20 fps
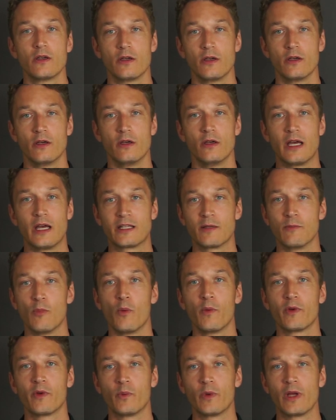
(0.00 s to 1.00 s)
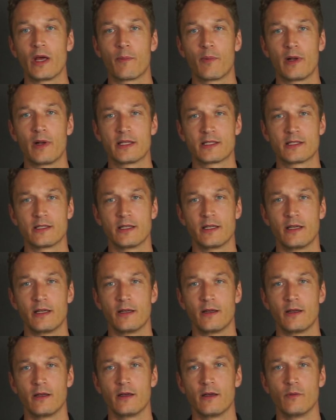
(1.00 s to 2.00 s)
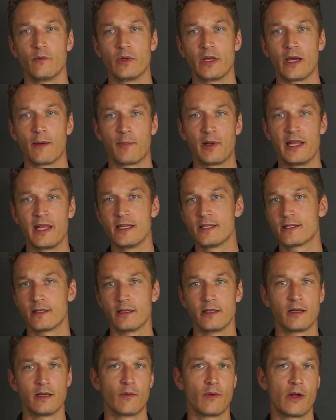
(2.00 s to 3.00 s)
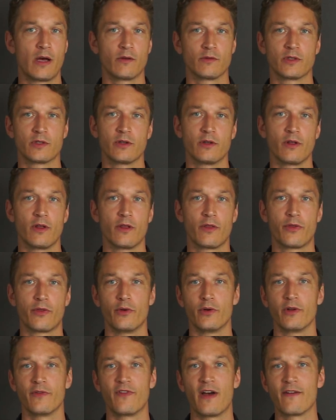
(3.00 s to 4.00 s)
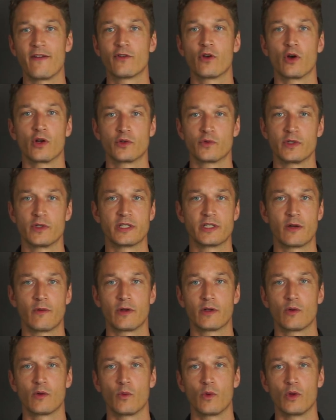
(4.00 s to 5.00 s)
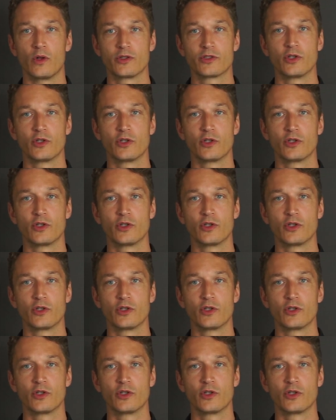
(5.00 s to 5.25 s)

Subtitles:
At the moment we are placed in around 35 countries around the world.